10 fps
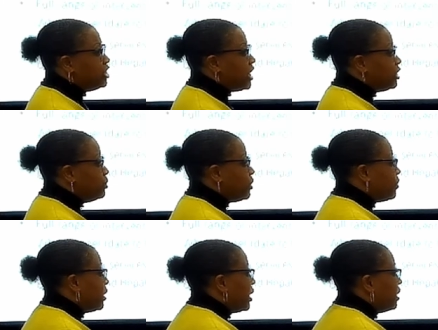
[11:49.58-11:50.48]

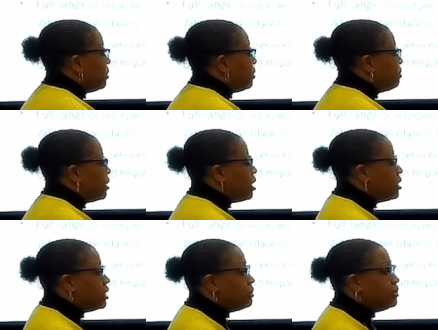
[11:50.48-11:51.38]
January and our
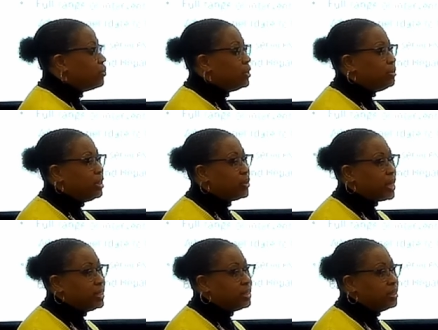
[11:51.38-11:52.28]
hub will be
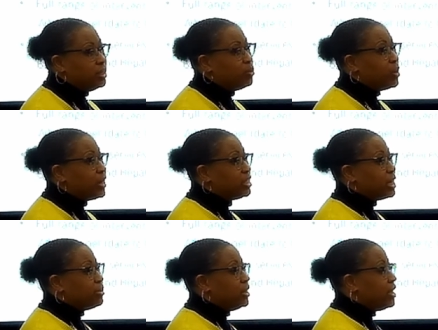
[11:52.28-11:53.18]
located in the
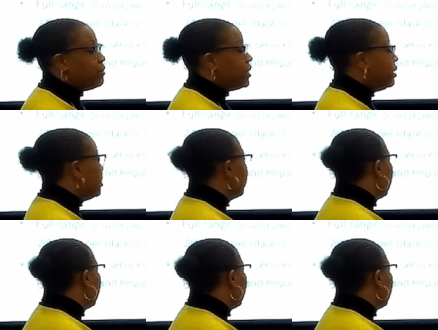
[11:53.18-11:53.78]
Whitechapel area.